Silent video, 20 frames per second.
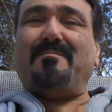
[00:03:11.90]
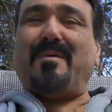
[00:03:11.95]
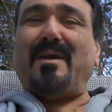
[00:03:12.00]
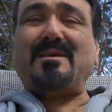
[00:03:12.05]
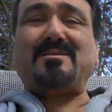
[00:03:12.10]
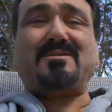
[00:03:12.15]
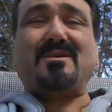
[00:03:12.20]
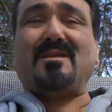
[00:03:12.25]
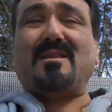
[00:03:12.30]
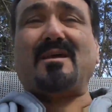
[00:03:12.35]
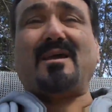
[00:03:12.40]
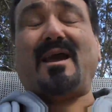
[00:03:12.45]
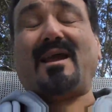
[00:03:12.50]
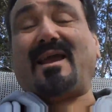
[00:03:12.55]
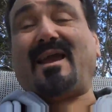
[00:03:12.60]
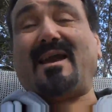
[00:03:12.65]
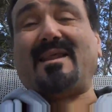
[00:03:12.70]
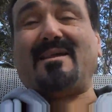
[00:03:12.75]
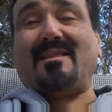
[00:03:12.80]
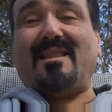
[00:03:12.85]
Basically, I
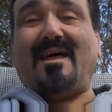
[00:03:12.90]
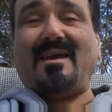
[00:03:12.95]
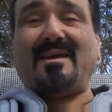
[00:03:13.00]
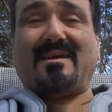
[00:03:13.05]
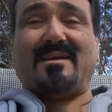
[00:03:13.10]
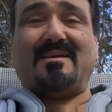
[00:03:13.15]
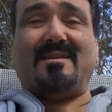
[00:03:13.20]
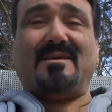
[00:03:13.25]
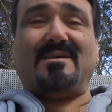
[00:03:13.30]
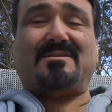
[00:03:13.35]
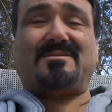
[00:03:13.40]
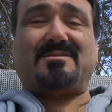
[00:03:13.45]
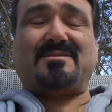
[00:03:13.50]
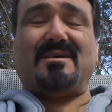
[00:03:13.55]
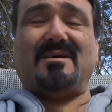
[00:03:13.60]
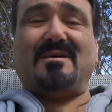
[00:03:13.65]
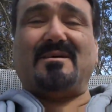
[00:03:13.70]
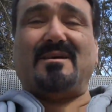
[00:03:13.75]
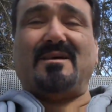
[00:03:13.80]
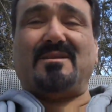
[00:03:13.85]
kind of like it. It's
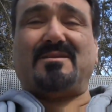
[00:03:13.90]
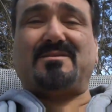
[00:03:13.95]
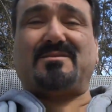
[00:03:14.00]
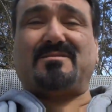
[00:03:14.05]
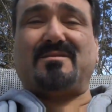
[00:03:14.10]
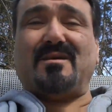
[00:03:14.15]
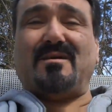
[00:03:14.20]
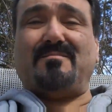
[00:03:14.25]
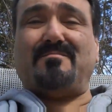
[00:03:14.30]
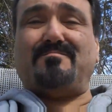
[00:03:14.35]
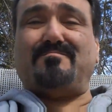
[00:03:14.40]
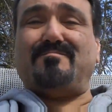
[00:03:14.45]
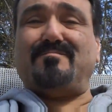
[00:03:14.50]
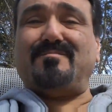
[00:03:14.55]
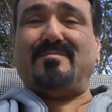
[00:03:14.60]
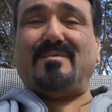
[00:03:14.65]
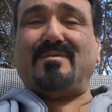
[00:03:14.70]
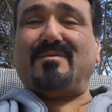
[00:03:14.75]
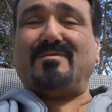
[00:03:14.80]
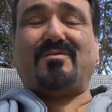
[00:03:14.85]

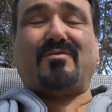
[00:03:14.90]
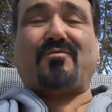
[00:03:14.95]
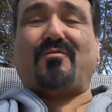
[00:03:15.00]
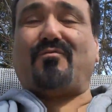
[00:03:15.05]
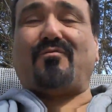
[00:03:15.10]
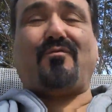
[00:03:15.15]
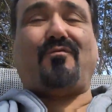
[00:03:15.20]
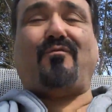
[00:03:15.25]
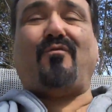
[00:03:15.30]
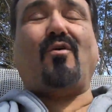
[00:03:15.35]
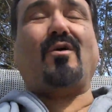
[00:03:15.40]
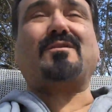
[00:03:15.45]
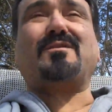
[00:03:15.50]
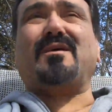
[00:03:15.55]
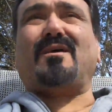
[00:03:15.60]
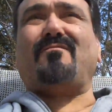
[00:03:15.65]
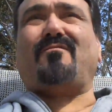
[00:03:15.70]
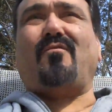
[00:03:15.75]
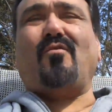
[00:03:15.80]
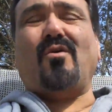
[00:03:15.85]

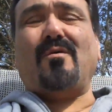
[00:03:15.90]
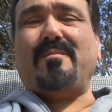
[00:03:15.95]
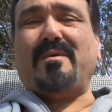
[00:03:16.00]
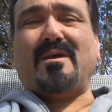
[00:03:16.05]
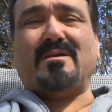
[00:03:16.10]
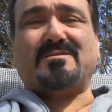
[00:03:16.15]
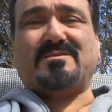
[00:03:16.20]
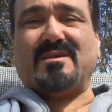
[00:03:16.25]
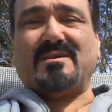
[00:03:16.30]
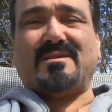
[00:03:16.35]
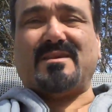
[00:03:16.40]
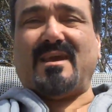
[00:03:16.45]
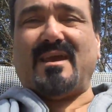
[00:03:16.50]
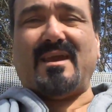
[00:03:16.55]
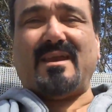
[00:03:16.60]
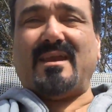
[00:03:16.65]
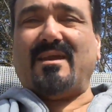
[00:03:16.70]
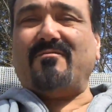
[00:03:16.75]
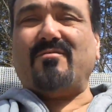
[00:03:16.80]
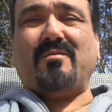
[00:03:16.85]
4 meals a
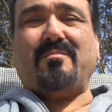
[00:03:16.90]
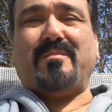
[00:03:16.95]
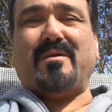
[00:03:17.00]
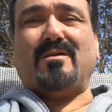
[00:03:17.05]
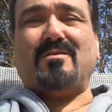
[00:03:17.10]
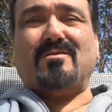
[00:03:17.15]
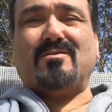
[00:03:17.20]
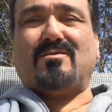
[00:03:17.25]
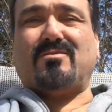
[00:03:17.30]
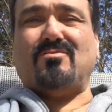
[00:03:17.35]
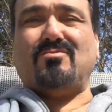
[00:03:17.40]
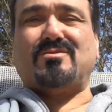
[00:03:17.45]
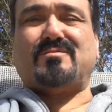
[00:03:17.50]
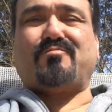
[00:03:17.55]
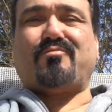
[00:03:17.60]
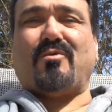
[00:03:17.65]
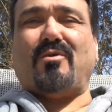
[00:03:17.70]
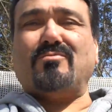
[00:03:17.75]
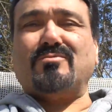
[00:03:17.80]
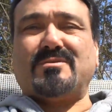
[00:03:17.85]
day. Every meal includes
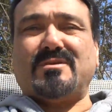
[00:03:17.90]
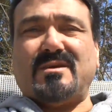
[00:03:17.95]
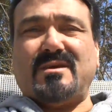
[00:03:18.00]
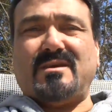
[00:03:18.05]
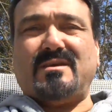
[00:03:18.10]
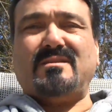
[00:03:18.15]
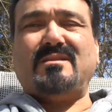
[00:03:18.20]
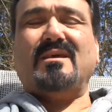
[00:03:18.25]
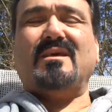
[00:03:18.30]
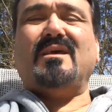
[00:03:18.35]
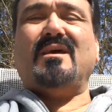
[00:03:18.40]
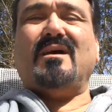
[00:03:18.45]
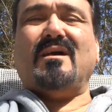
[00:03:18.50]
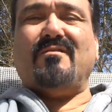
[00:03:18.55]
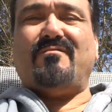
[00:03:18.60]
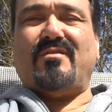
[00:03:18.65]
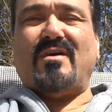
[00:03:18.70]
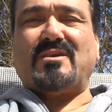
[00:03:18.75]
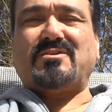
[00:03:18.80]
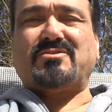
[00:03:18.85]
protein,
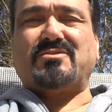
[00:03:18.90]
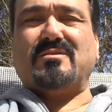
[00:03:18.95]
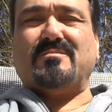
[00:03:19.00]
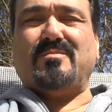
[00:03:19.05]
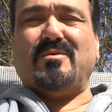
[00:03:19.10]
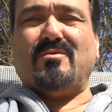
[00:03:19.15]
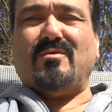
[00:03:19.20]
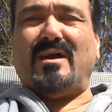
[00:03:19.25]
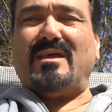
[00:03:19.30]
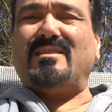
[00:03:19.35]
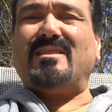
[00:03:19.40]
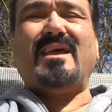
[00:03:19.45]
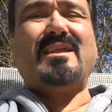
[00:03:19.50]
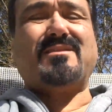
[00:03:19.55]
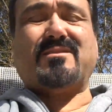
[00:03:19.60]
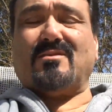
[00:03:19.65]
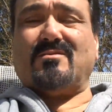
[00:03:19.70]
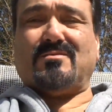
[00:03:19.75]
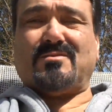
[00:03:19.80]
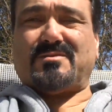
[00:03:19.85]
a vegetable, and
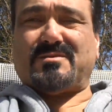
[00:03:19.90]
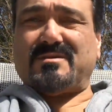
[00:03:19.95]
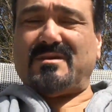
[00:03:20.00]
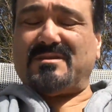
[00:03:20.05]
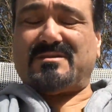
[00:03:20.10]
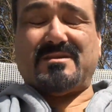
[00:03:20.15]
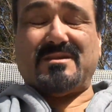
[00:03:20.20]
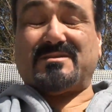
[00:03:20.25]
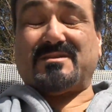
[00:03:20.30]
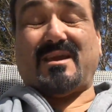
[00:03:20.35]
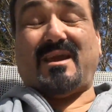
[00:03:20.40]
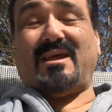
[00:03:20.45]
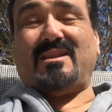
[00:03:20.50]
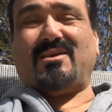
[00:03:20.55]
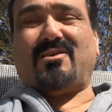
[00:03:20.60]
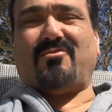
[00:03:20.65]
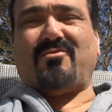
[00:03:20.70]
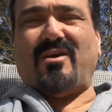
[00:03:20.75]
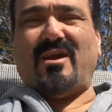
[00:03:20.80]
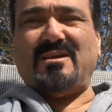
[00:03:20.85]
lentils. It's kind
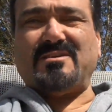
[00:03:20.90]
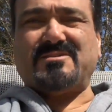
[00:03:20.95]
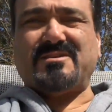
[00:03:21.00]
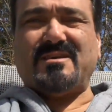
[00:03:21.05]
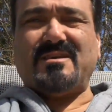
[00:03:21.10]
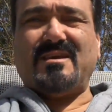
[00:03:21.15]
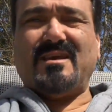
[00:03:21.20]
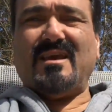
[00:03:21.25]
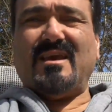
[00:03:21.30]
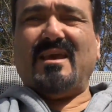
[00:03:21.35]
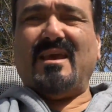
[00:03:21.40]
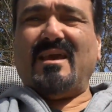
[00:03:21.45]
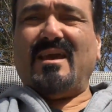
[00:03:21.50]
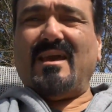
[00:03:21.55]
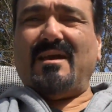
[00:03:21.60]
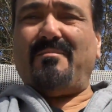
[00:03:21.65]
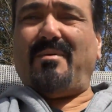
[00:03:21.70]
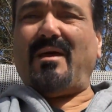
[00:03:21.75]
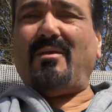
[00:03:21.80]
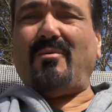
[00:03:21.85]
of crazy.
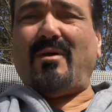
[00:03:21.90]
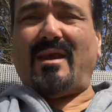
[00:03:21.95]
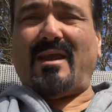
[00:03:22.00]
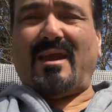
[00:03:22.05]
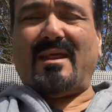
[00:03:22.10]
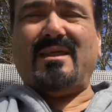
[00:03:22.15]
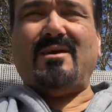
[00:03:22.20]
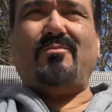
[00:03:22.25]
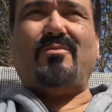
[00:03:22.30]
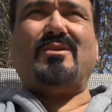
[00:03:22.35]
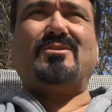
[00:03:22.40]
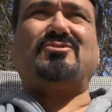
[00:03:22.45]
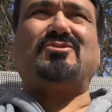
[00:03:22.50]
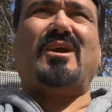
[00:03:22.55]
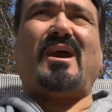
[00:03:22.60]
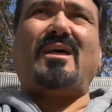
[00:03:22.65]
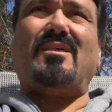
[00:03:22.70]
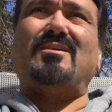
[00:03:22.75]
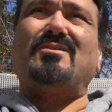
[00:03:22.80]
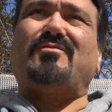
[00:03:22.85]
And by the way, I got hit with a
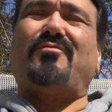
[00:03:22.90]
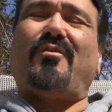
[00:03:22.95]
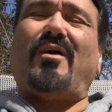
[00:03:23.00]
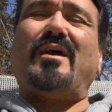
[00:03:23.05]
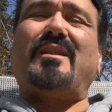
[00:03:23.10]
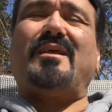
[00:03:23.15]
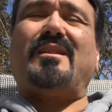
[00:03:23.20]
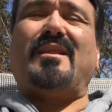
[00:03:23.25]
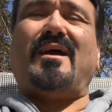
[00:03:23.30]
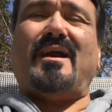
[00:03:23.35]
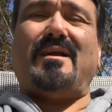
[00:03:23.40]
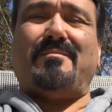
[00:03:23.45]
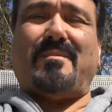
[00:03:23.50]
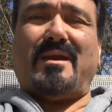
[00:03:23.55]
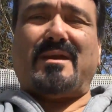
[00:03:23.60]
challenge Friday night.